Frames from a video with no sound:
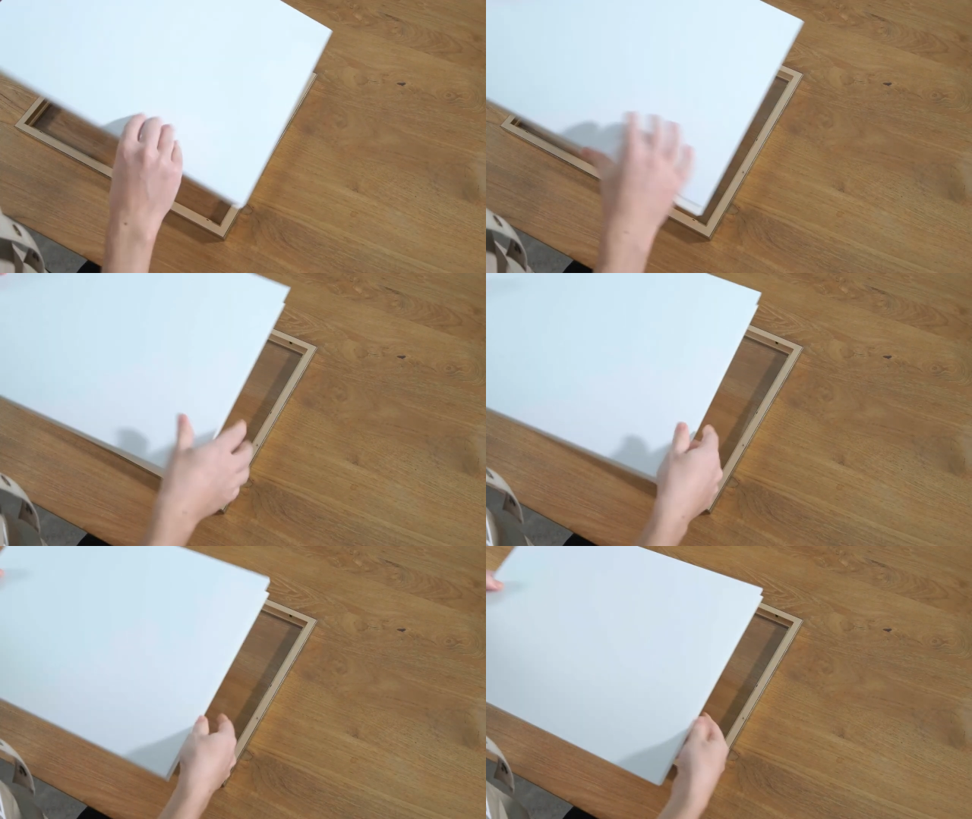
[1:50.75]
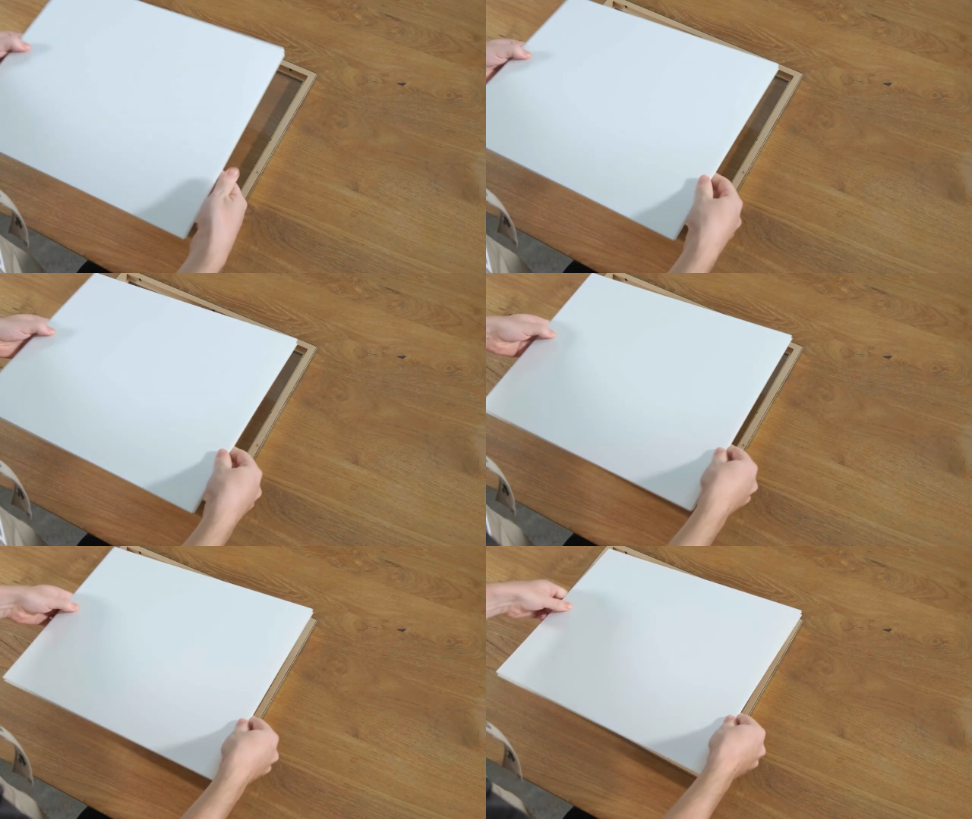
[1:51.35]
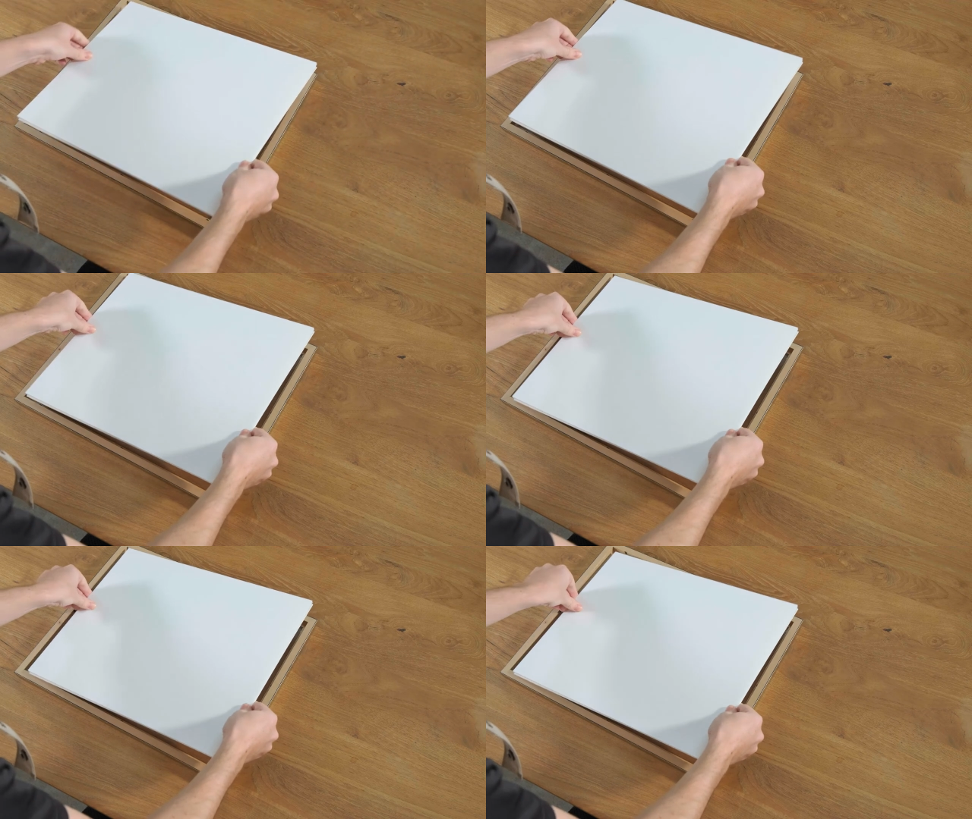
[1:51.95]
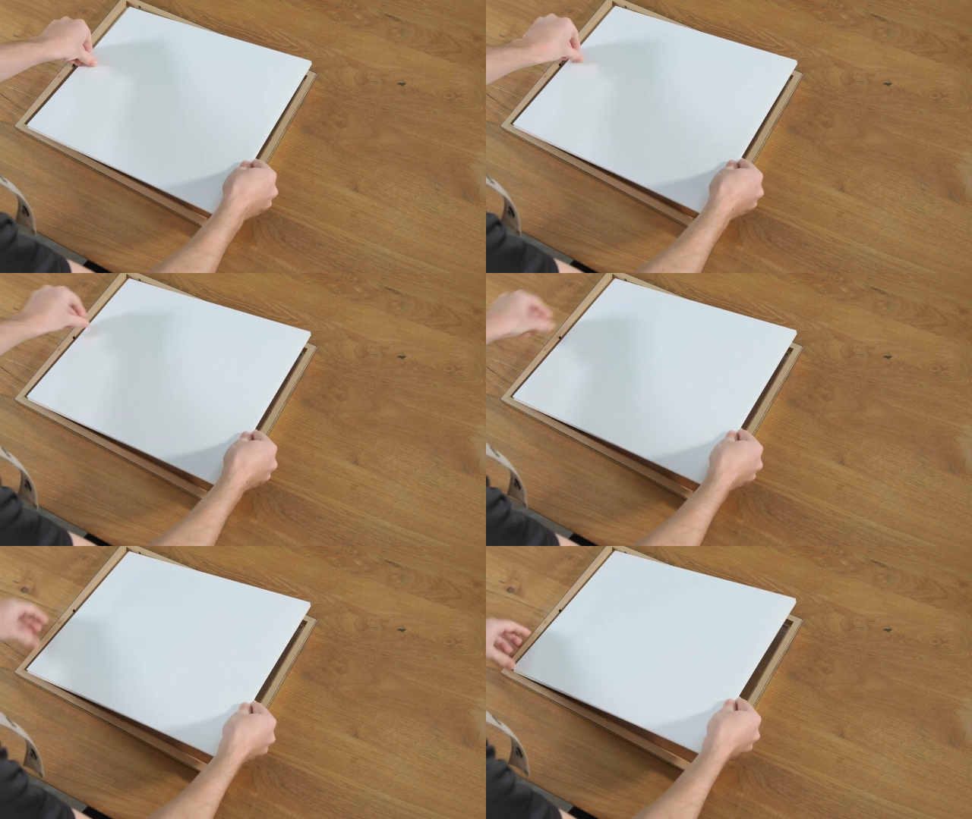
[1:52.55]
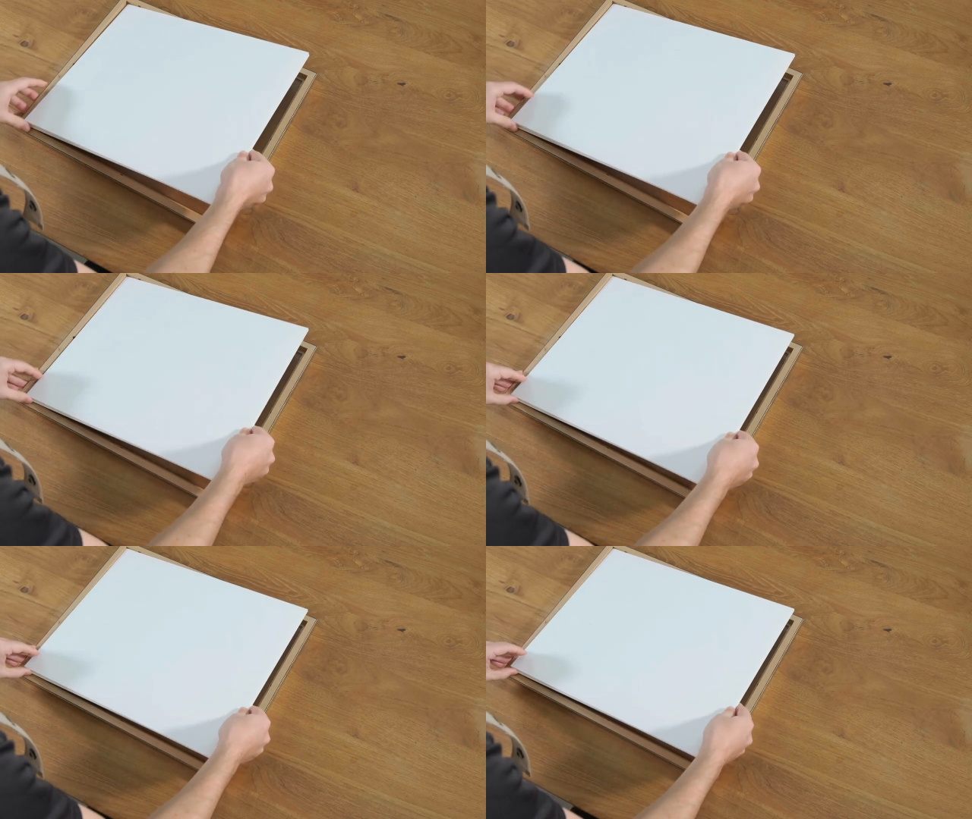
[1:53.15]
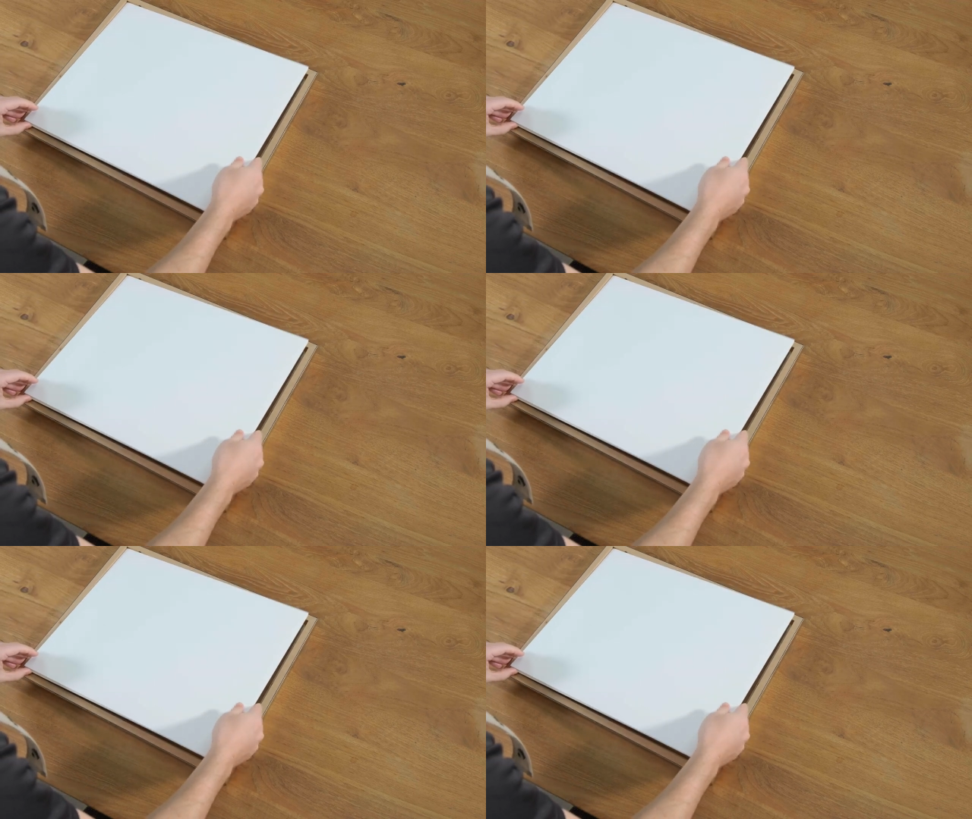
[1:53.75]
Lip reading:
No face is visible, so there are no lips to read.